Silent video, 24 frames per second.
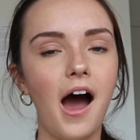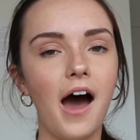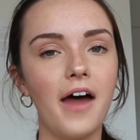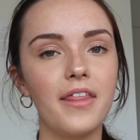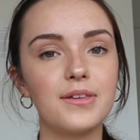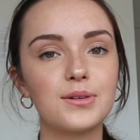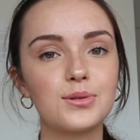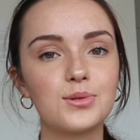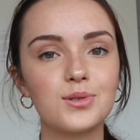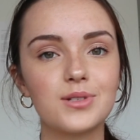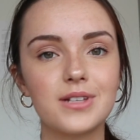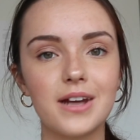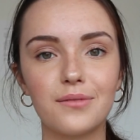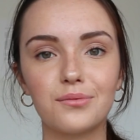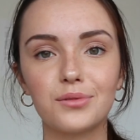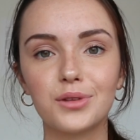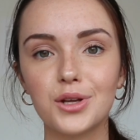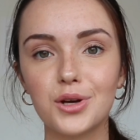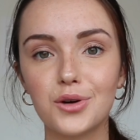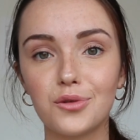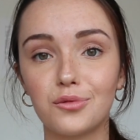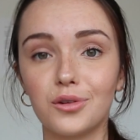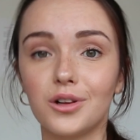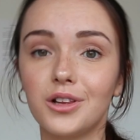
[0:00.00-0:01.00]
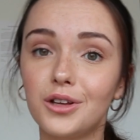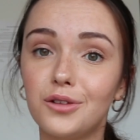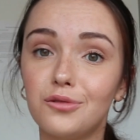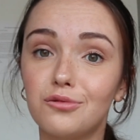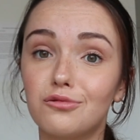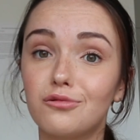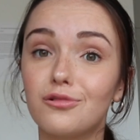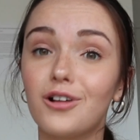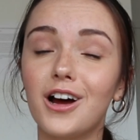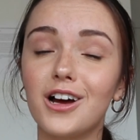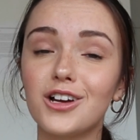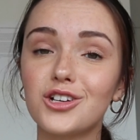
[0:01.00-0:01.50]
This was definitely a really
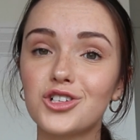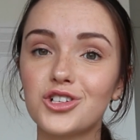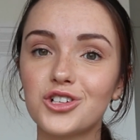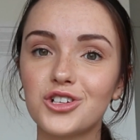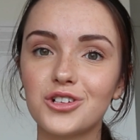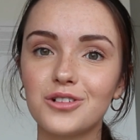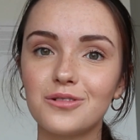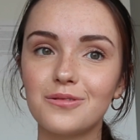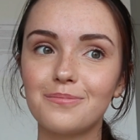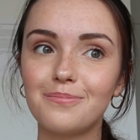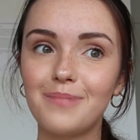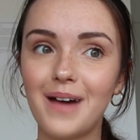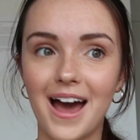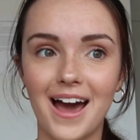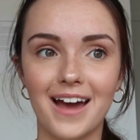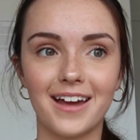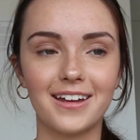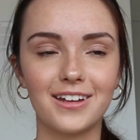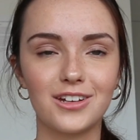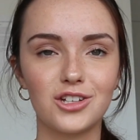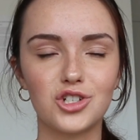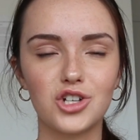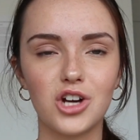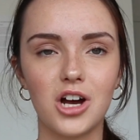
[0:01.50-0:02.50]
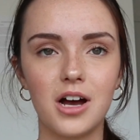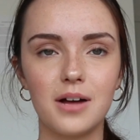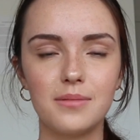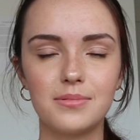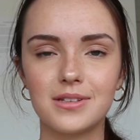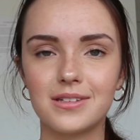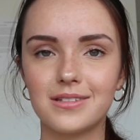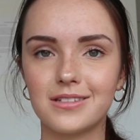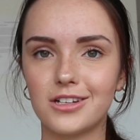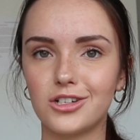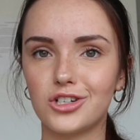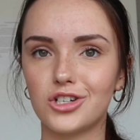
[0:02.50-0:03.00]
rushed packing job
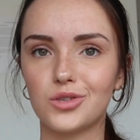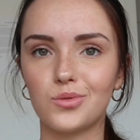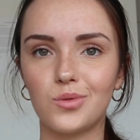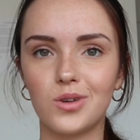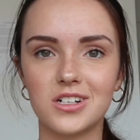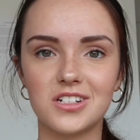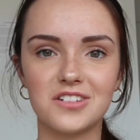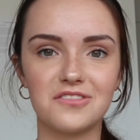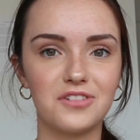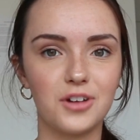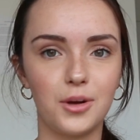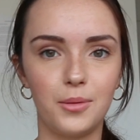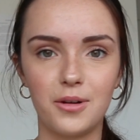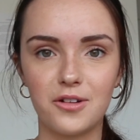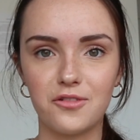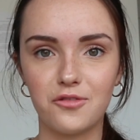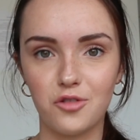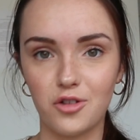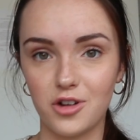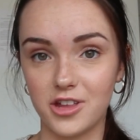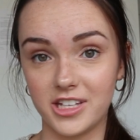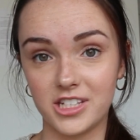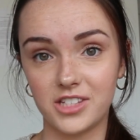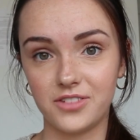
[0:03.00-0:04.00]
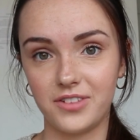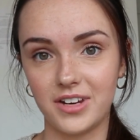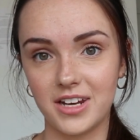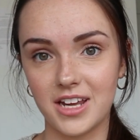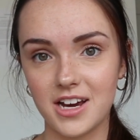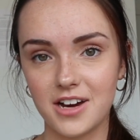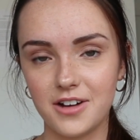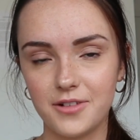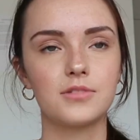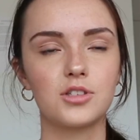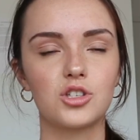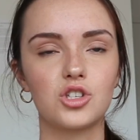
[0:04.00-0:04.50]
since I just wanted to film it for this
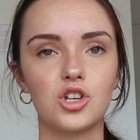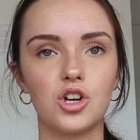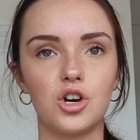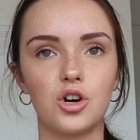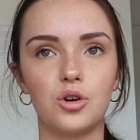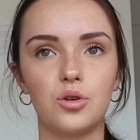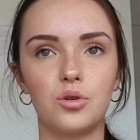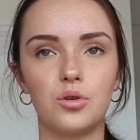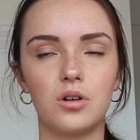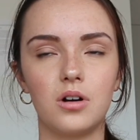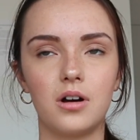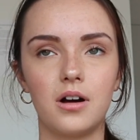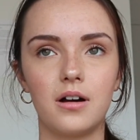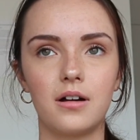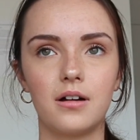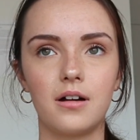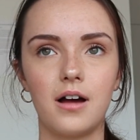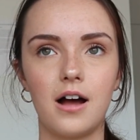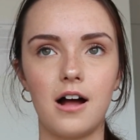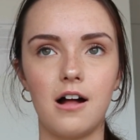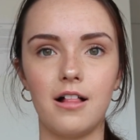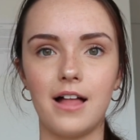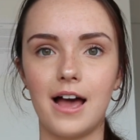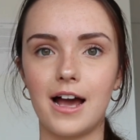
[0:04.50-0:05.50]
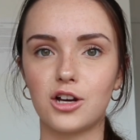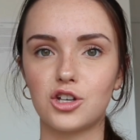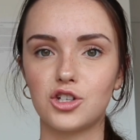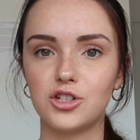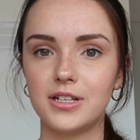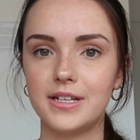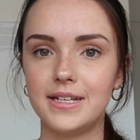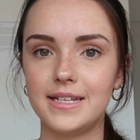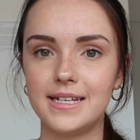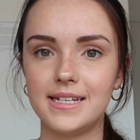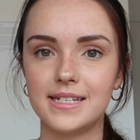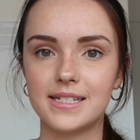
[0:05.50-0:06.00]
video. So I'll
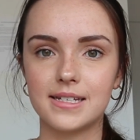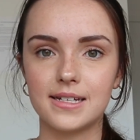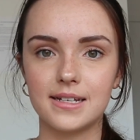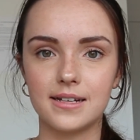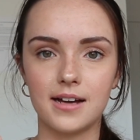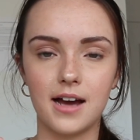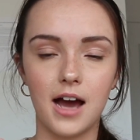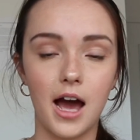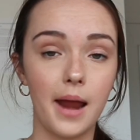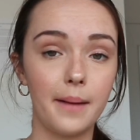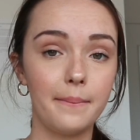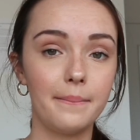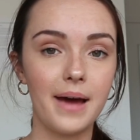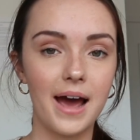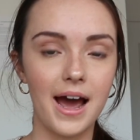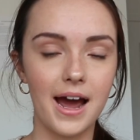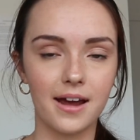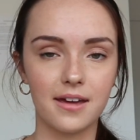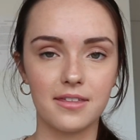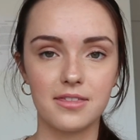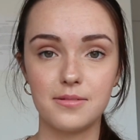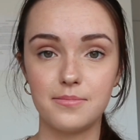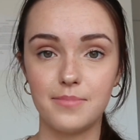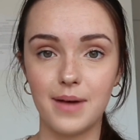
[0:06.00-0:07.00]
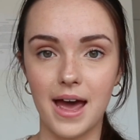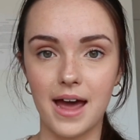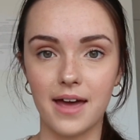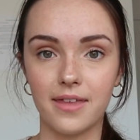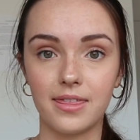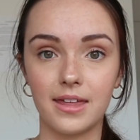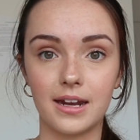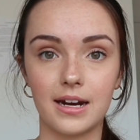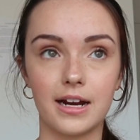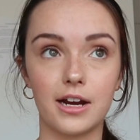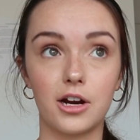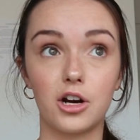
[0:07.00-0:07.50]
actually need to unpack the bag
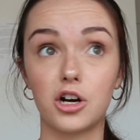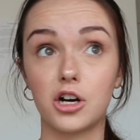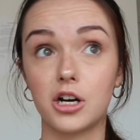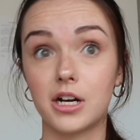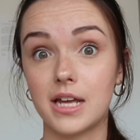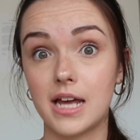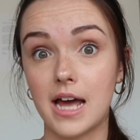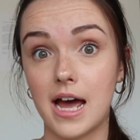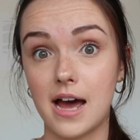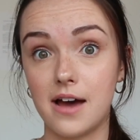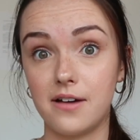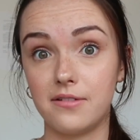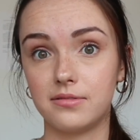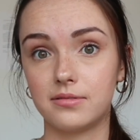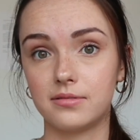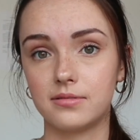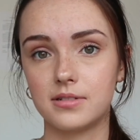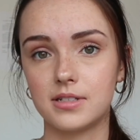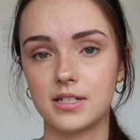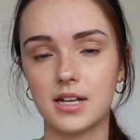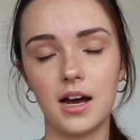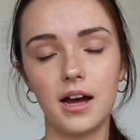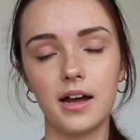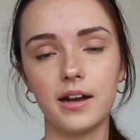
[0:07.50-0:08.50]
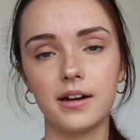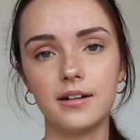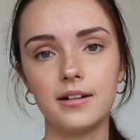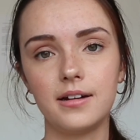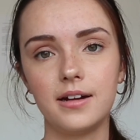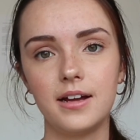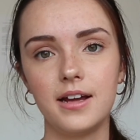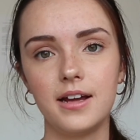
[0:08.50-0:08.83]
that I already have done